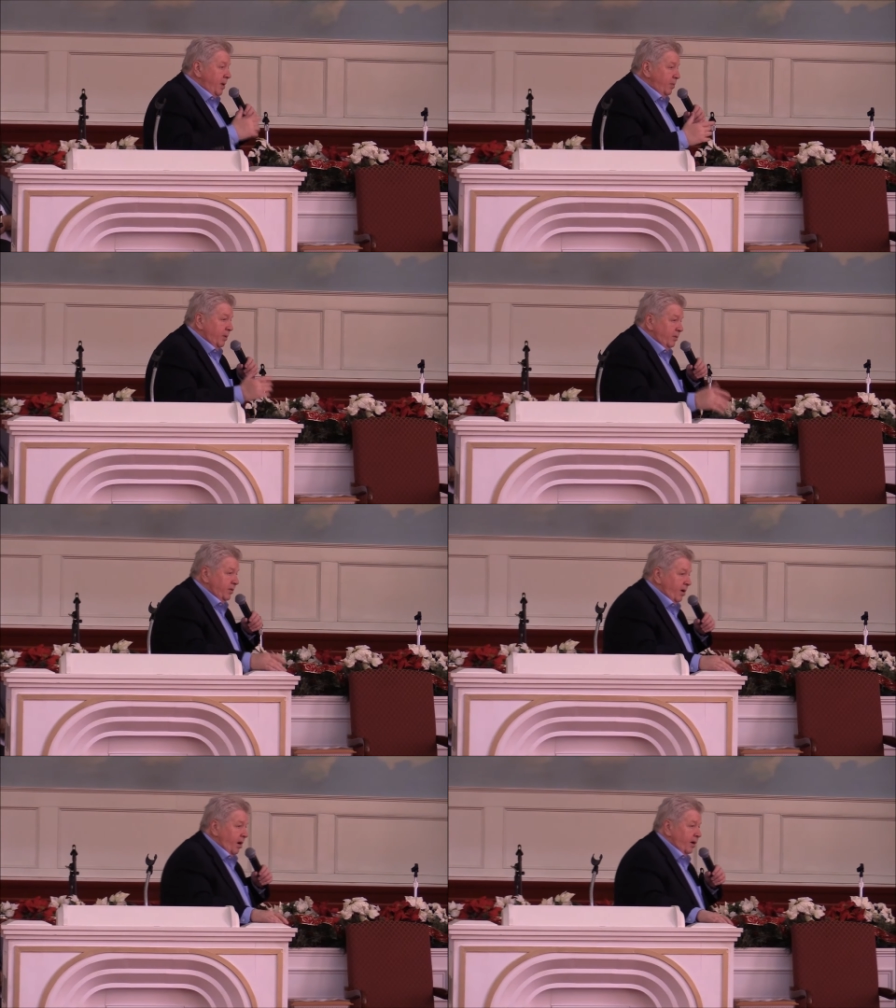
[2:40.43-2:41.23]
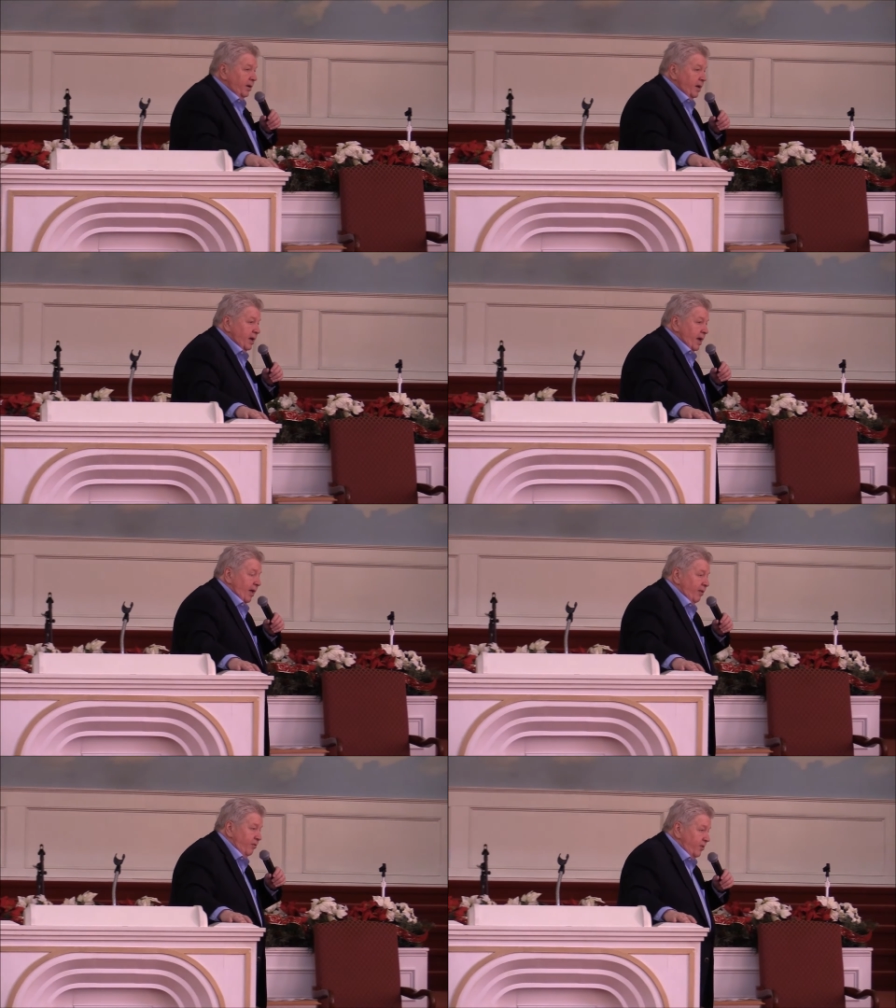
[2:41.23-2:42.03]
people of God
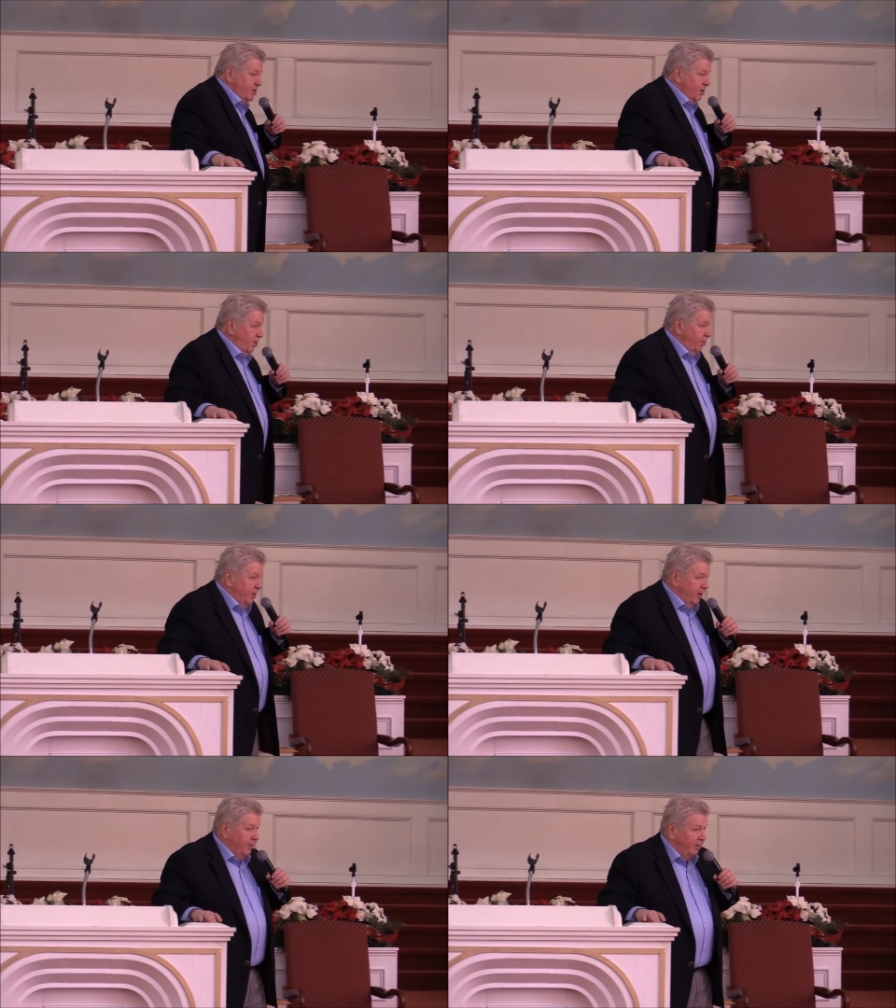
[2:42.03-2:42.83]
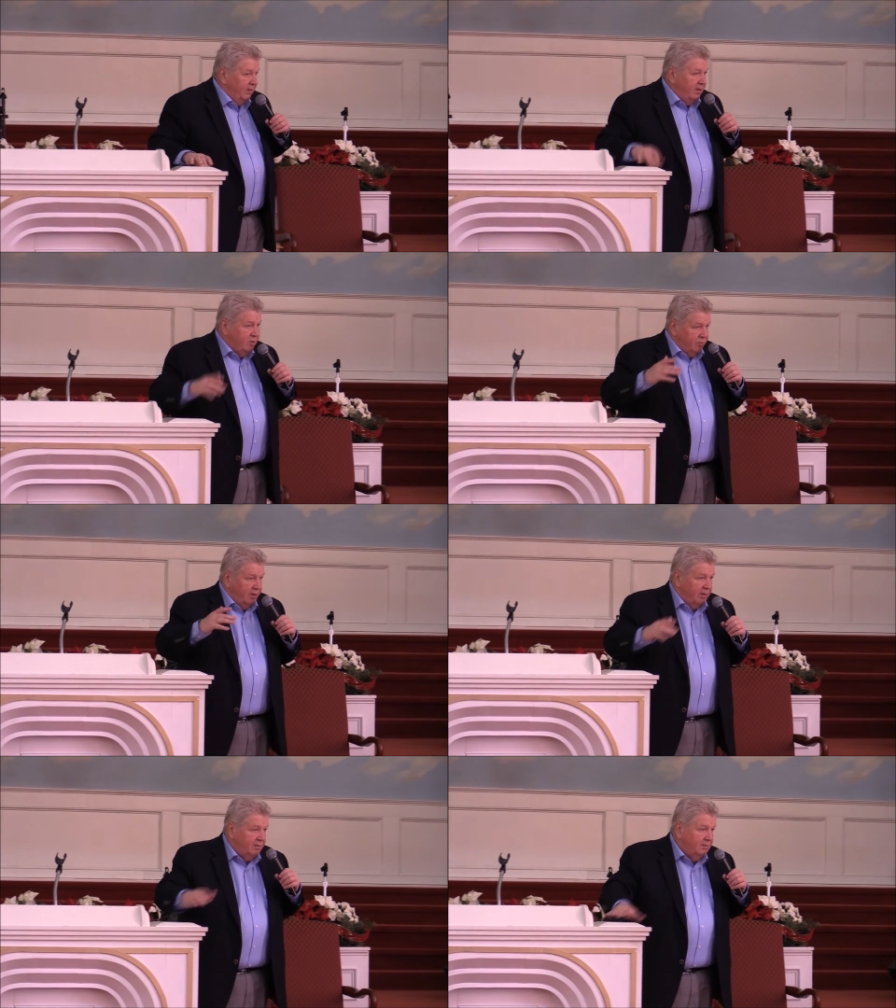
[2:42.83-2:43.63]
and the physical people,
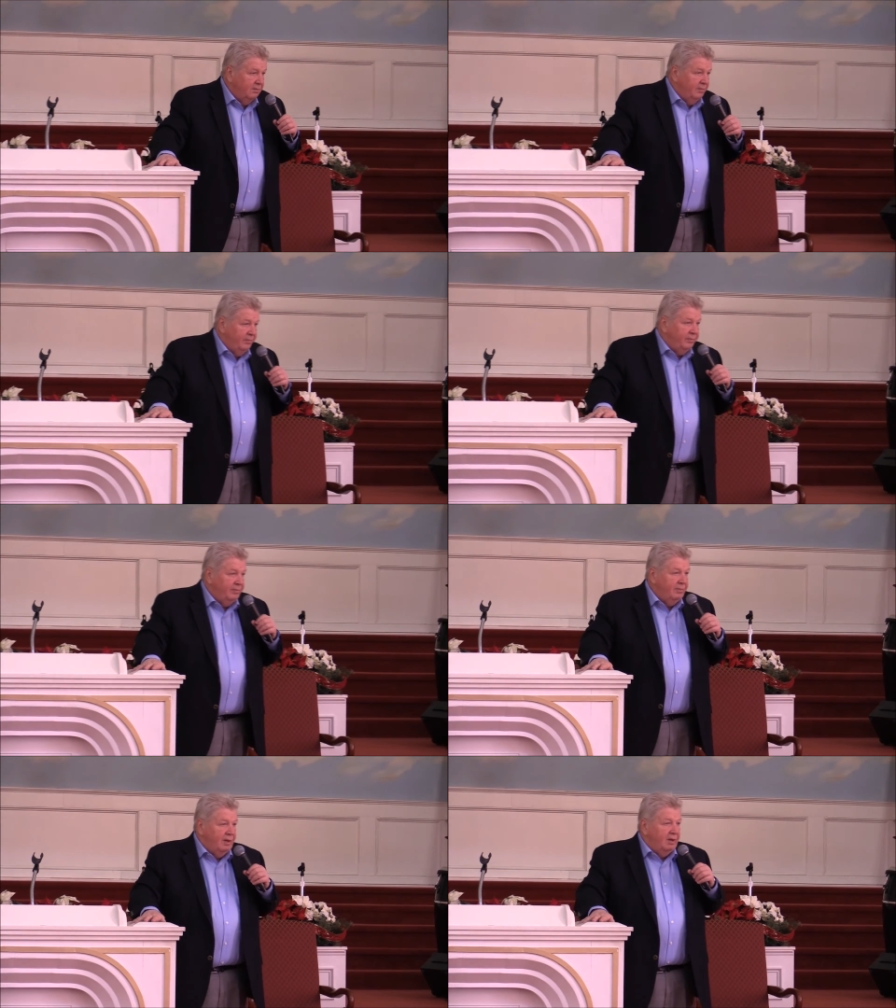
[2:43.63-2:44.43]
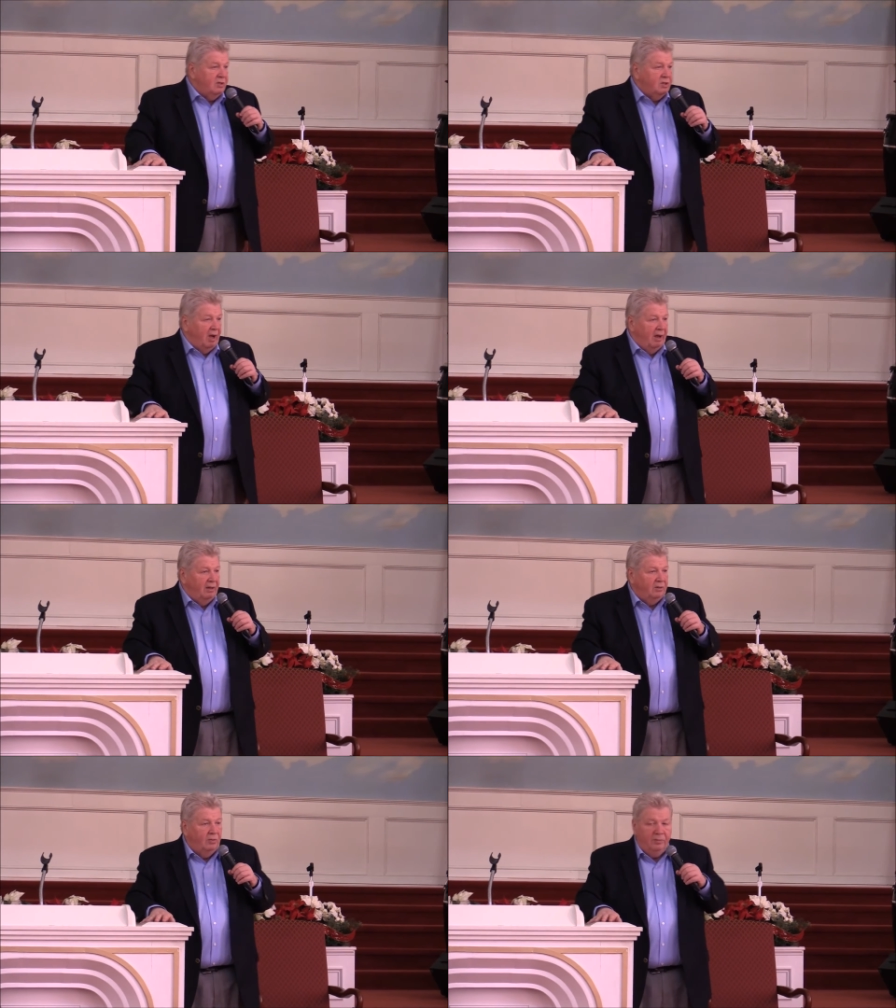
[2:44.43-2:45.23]
Israel. A
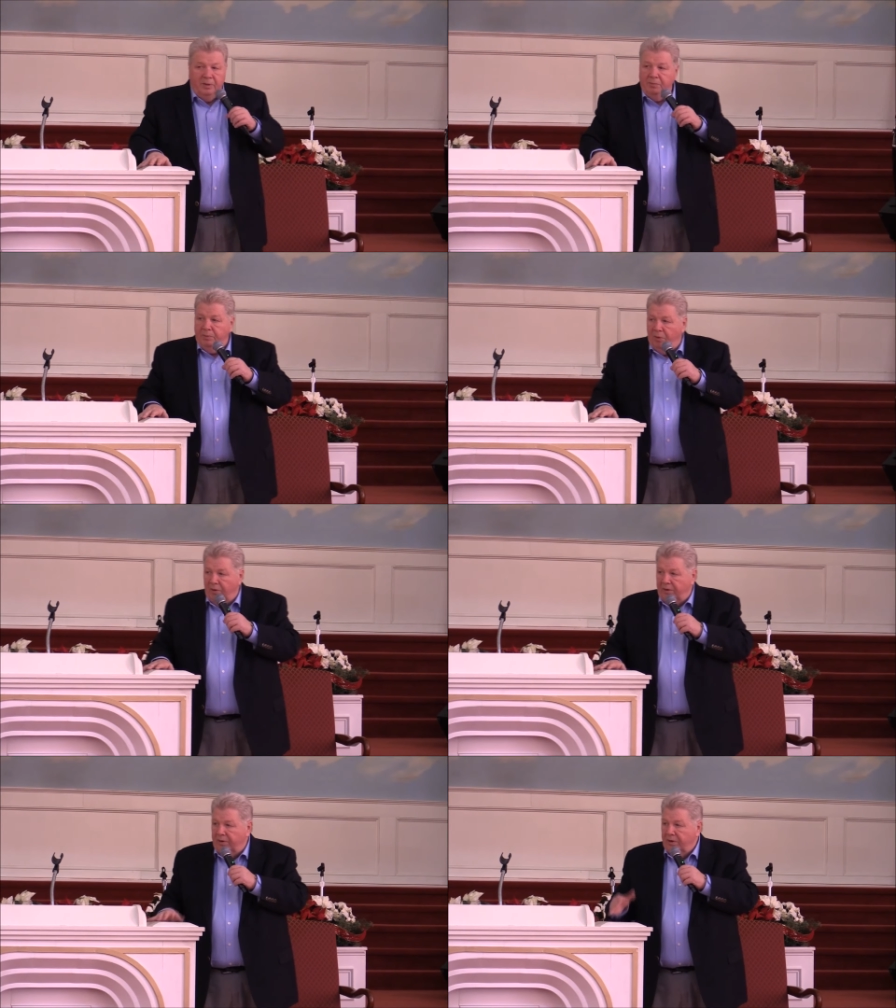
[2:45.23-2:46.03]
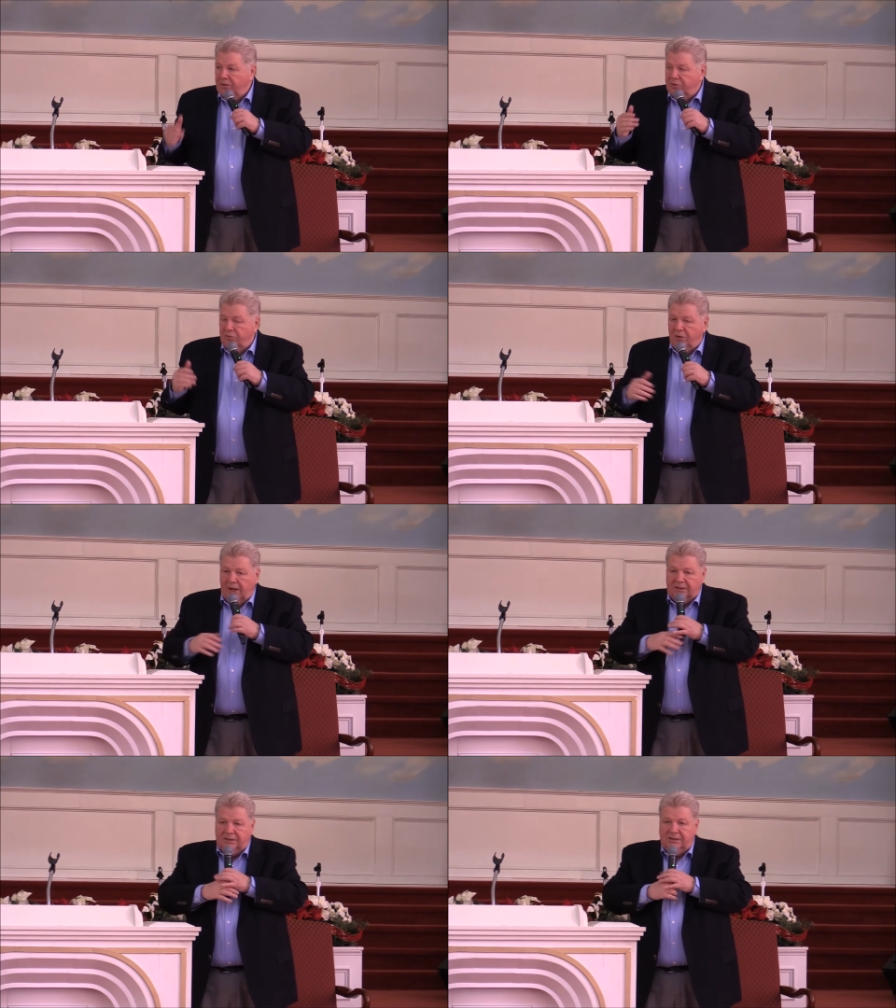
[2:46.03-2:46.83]
child will be born to
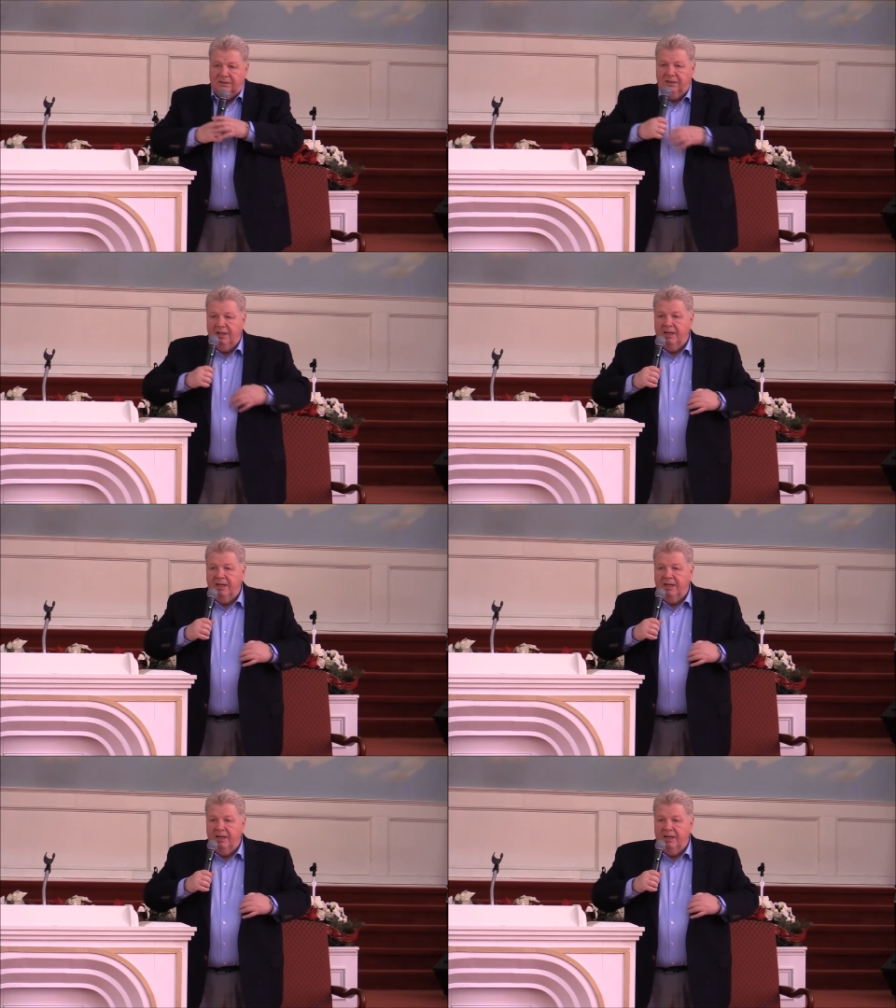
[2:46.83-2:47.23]
us.